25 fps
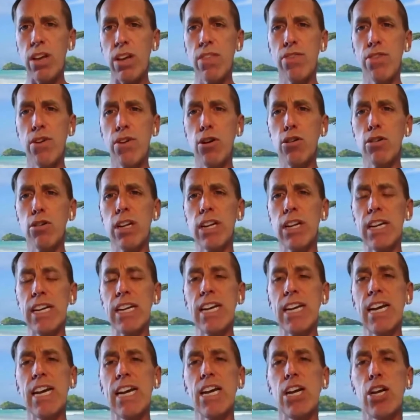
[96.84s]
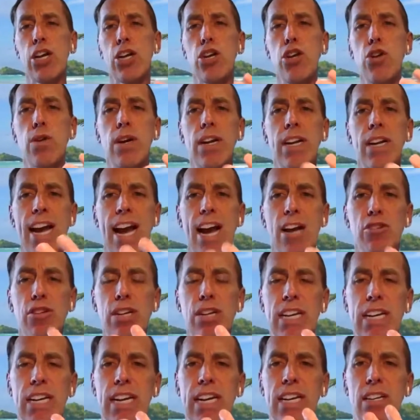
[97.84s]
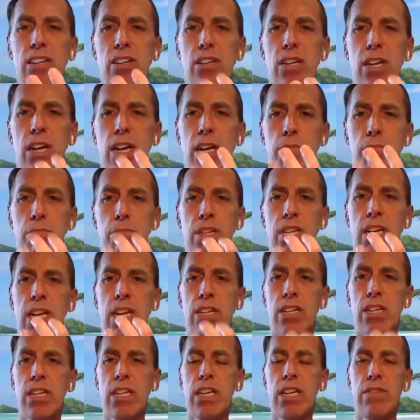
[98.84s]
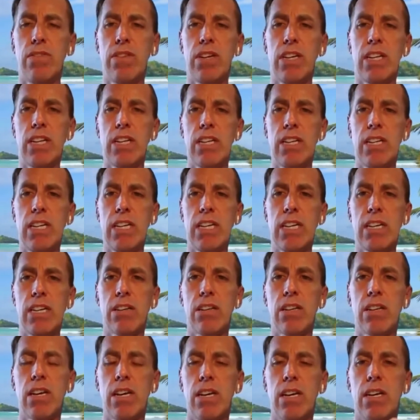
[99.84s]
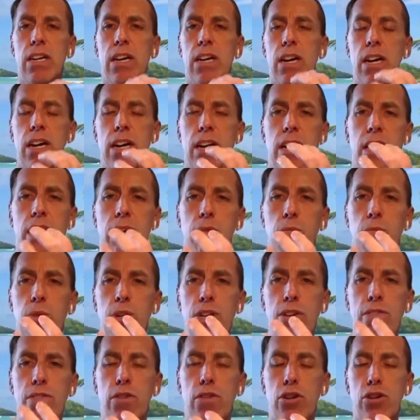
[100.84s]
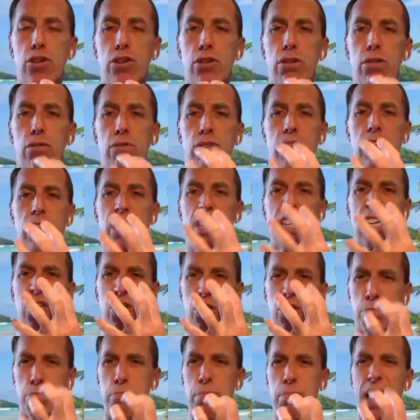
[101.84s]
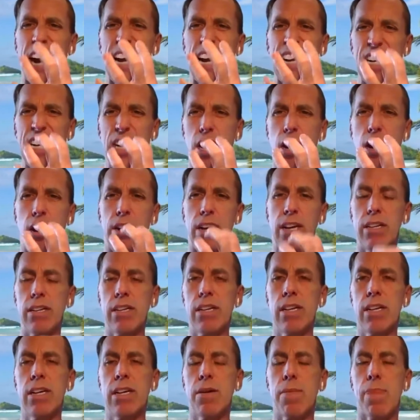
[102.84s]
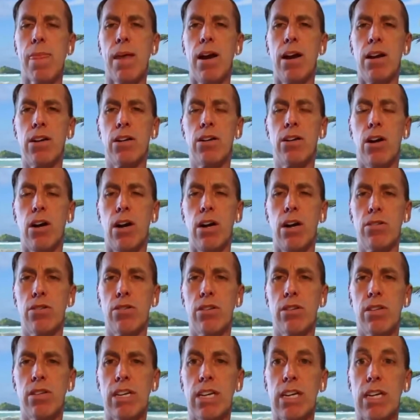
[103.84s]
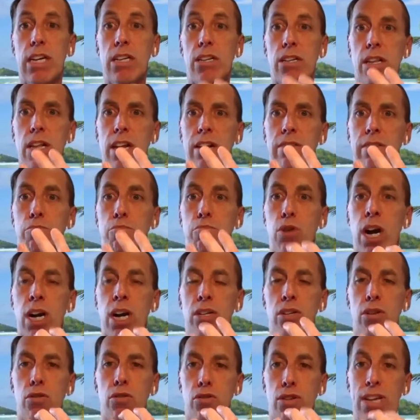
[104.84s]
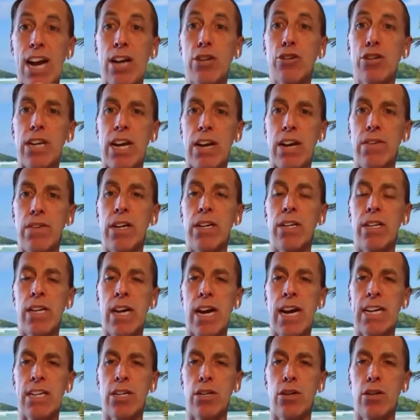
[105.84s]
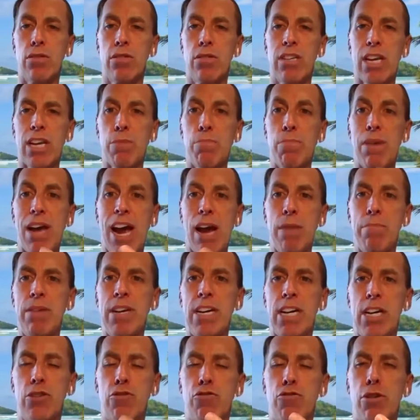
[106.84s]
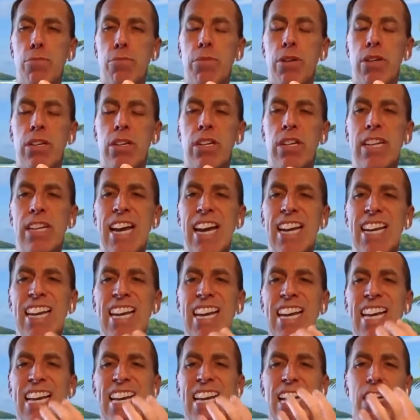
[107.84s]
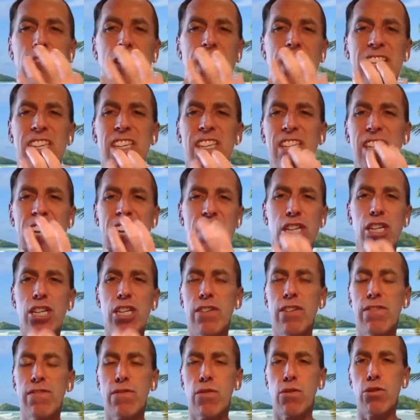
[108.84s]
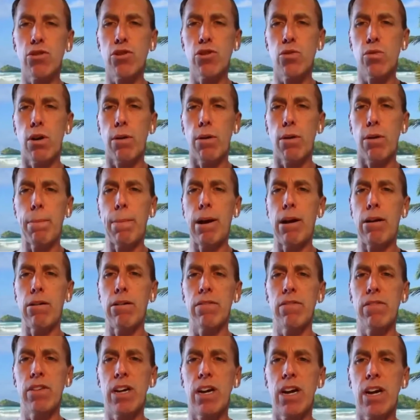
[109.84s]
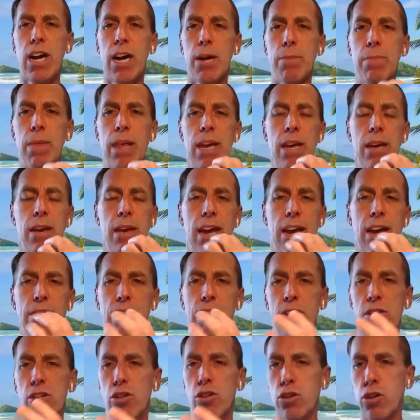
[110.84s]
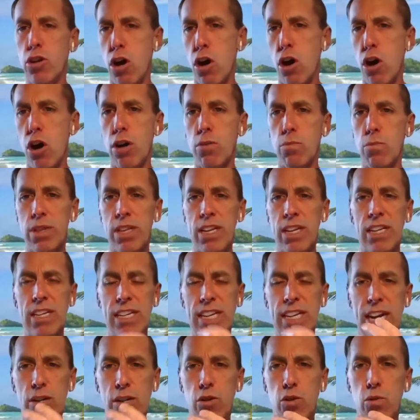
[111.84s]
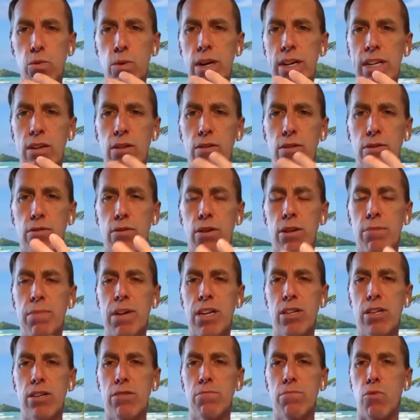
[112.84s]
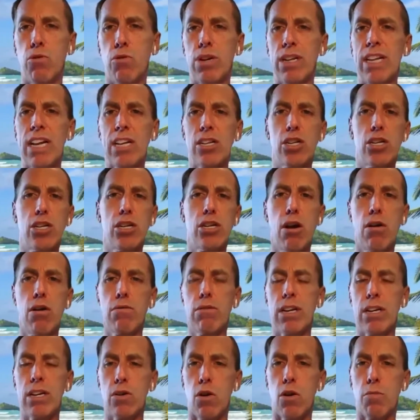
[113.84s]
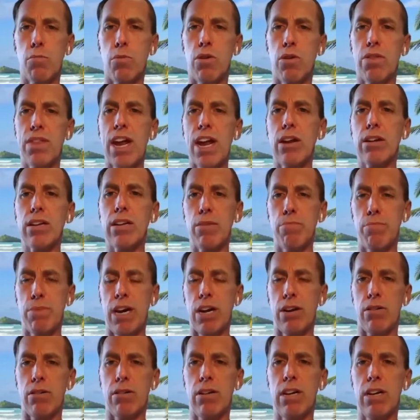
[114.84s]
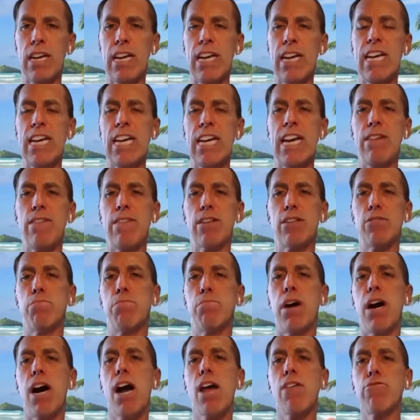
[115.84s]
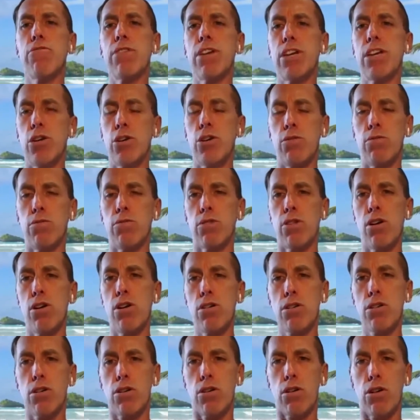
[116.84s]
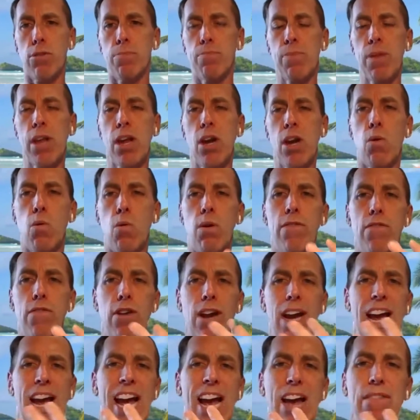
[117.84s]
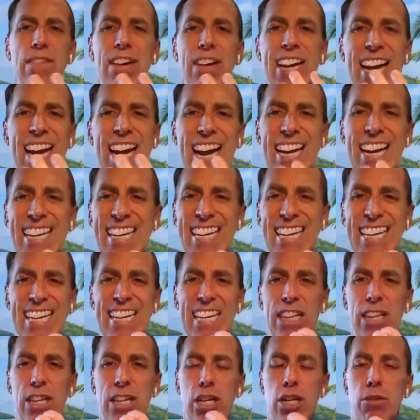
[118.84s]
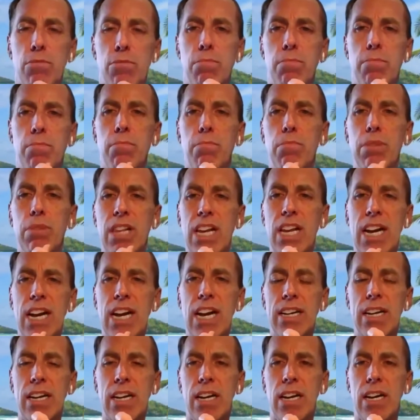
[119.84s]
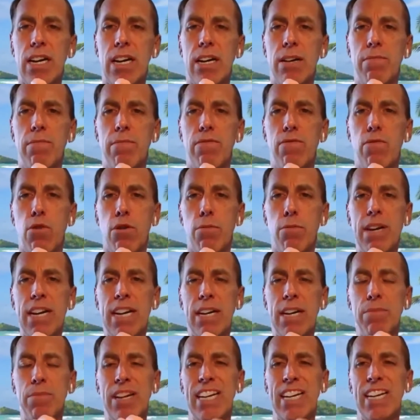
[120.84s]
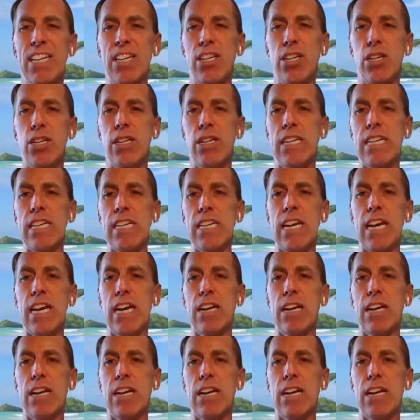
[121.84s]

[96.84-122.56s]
Thirdly, you can actually get some sensitivity in the teeth when you first use this because you're biting on it unconsciously, because a lot of bruxers actually have undiagnosed sleep apnea contributing to that. If that's sensitive for a short period of time, if it's gone within 10 or 20 or 30 minutes in the morning, that's totally normal. That'll get better. If it's bothering you longer, or if you're having any little blood forming in the